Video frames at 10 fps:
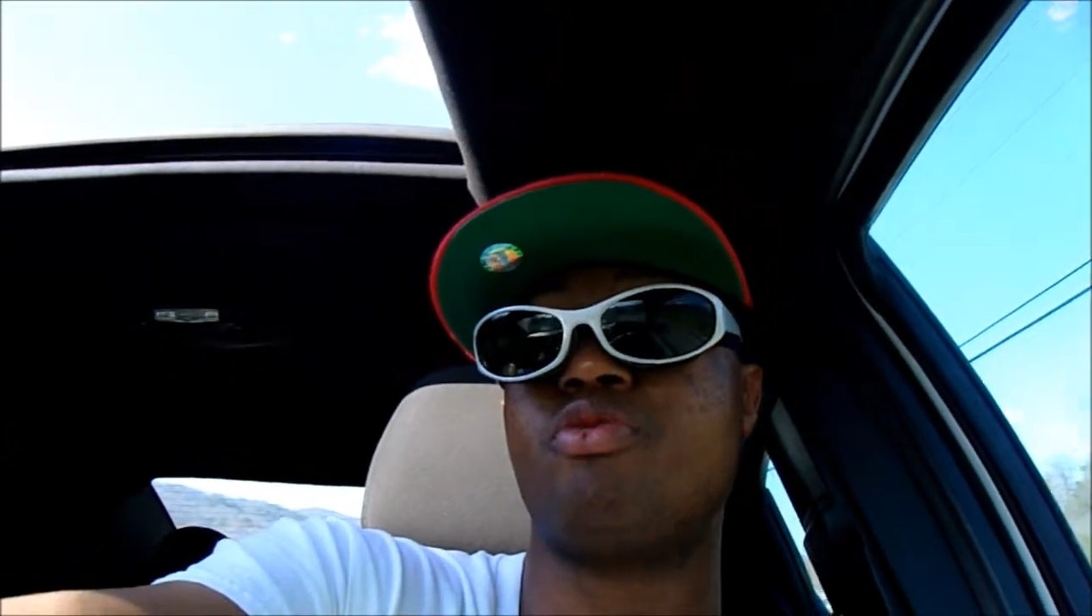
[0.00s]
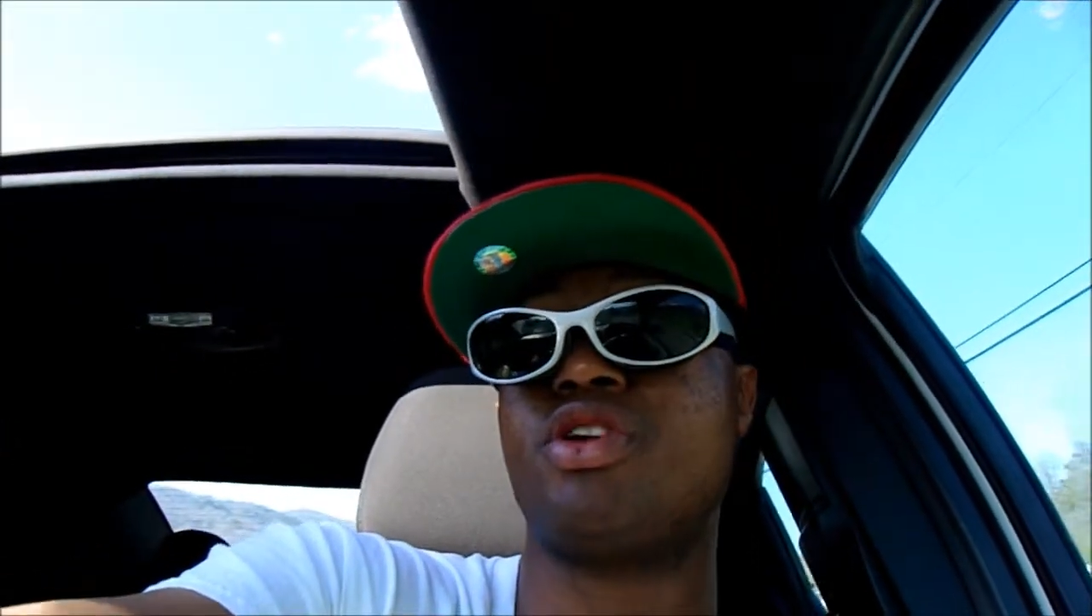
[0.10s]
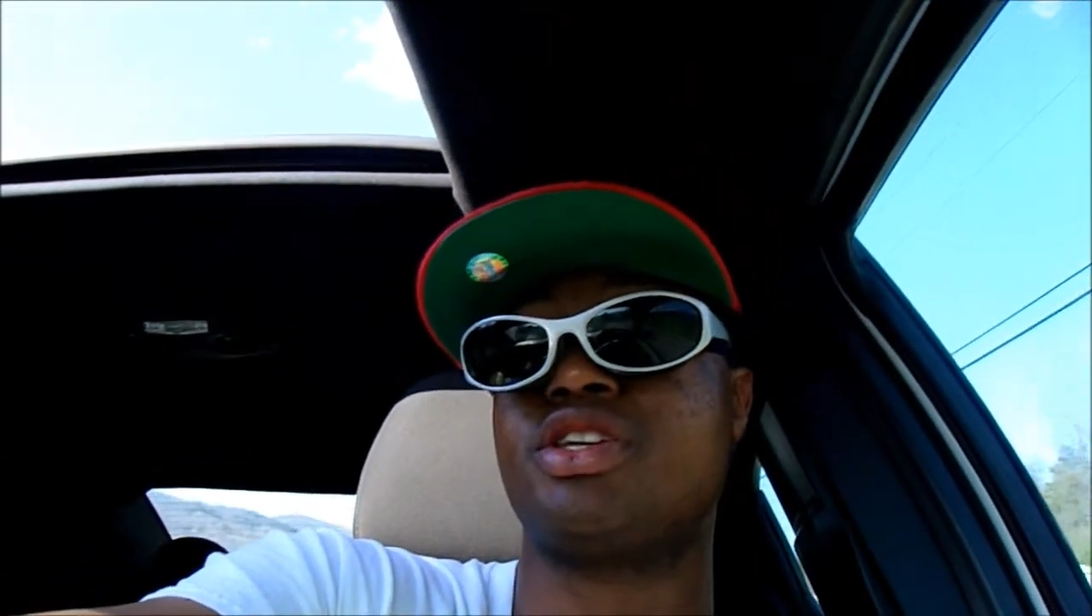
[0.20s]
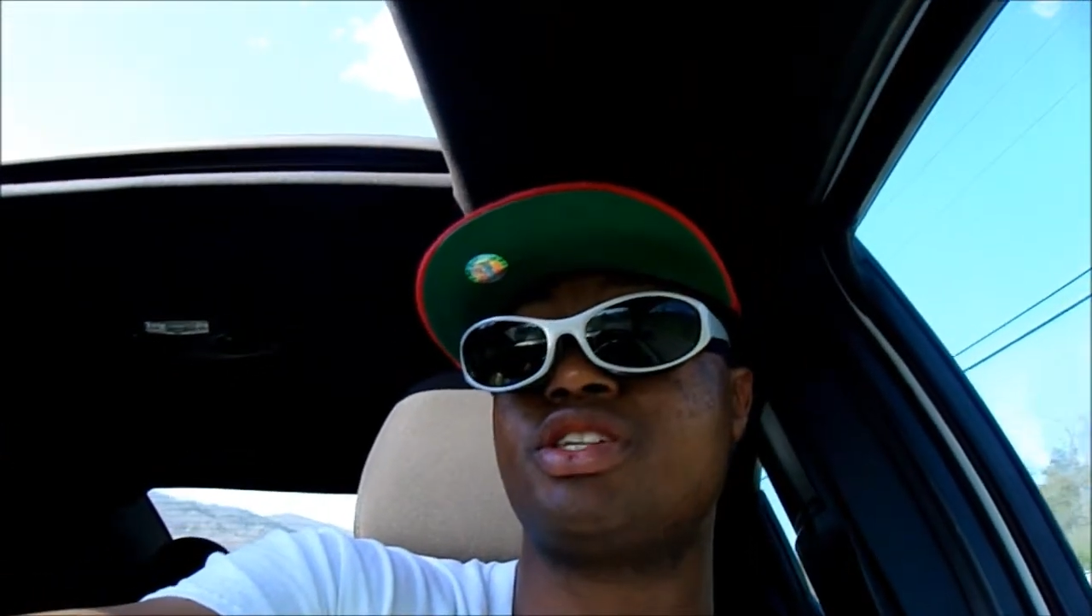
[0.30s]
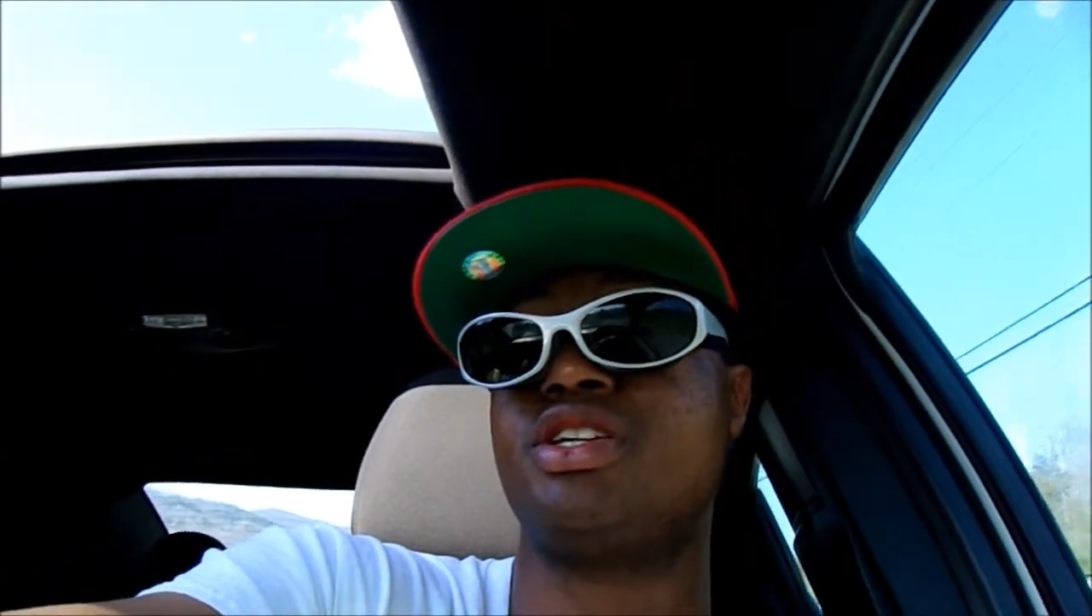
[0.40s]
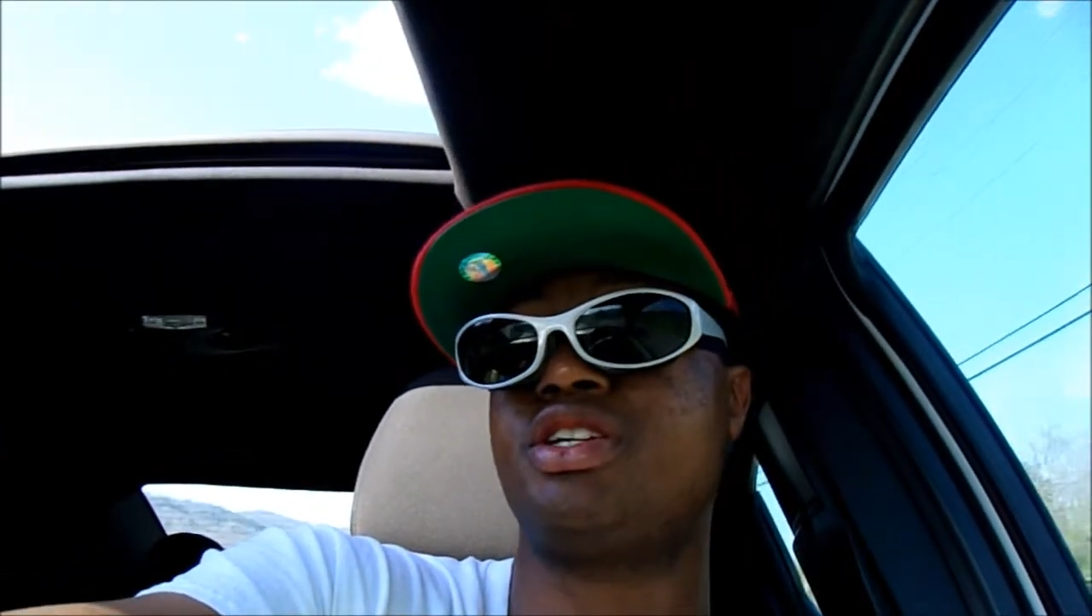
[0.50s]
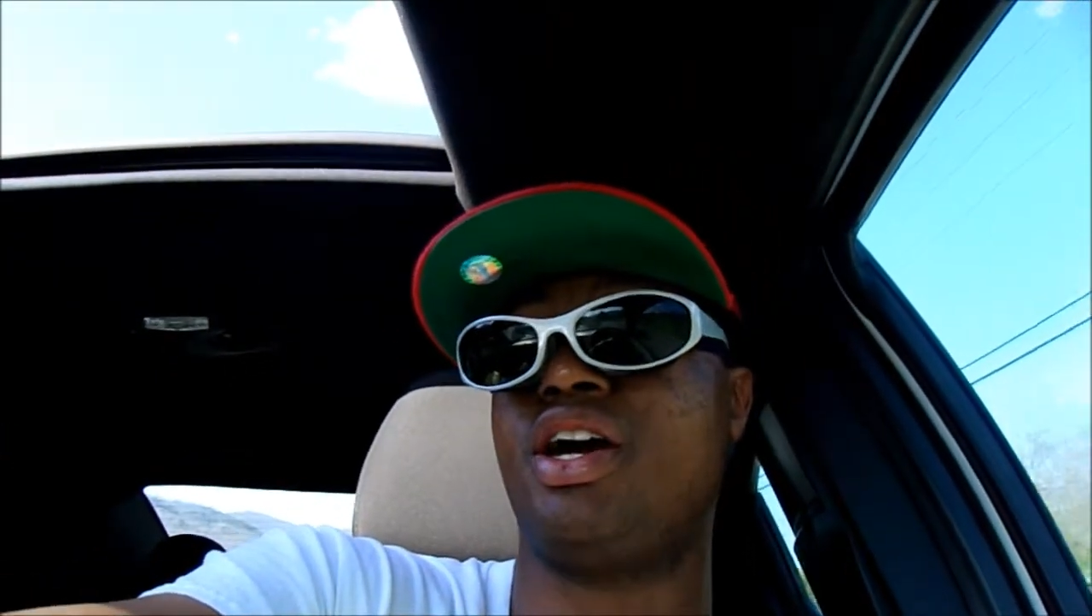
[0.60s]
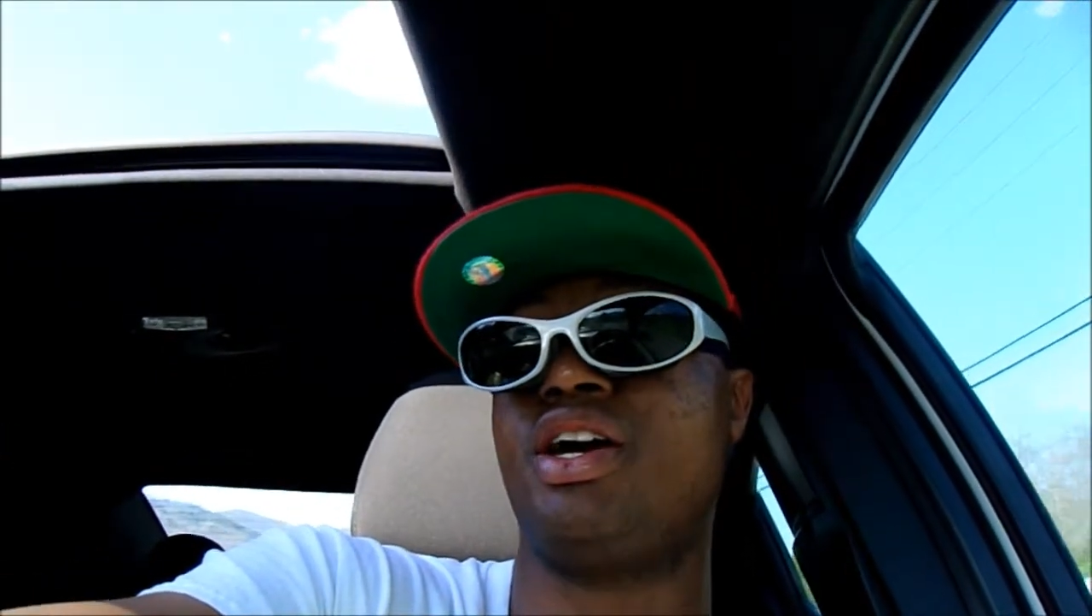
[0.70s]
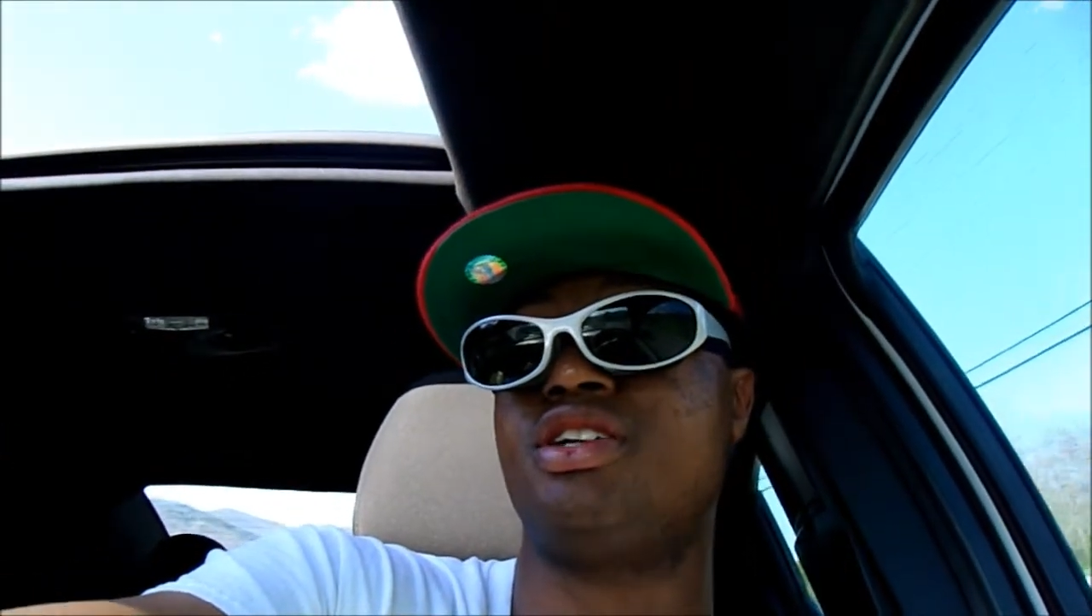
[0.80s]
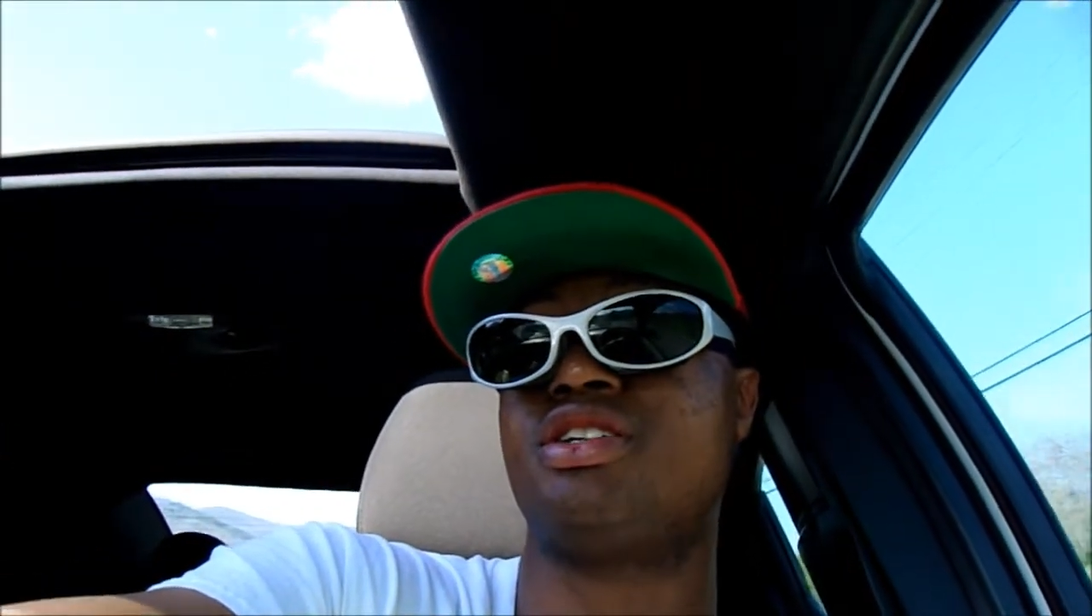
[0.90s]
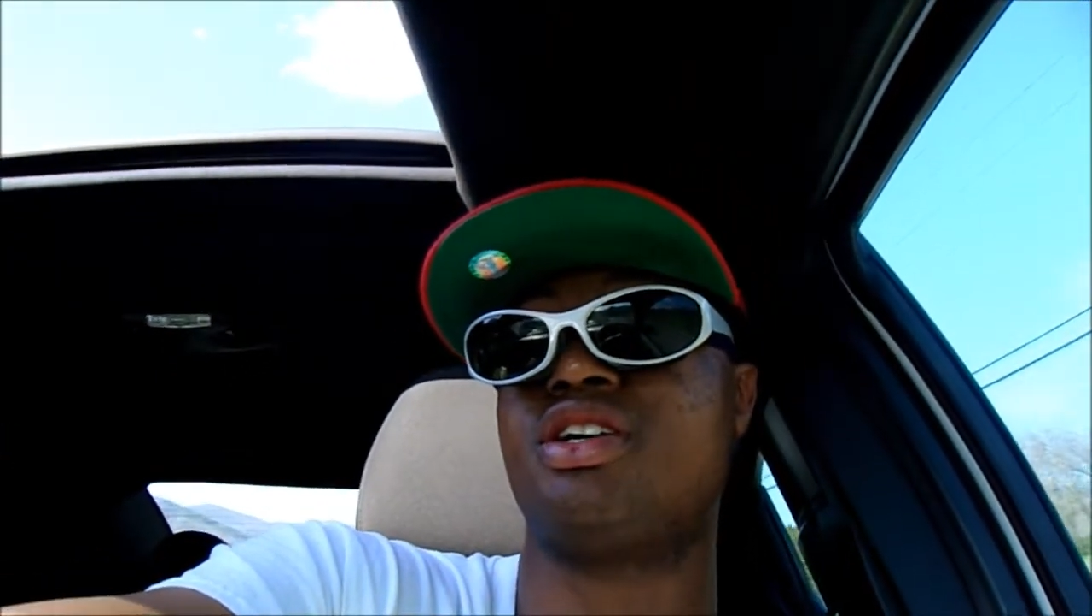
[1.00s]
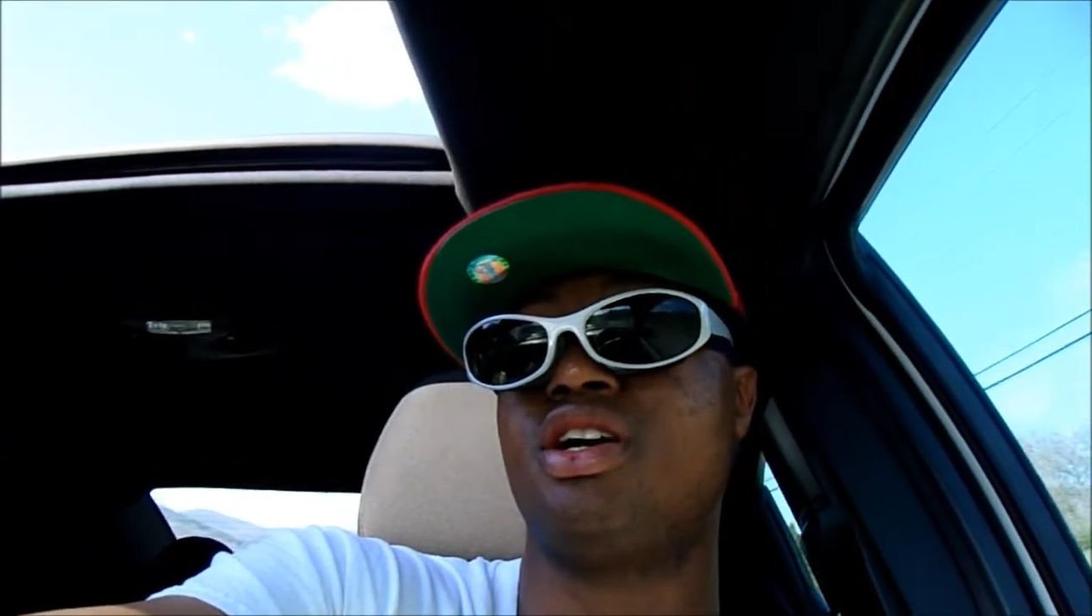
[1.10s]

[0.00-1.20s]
me want to see change.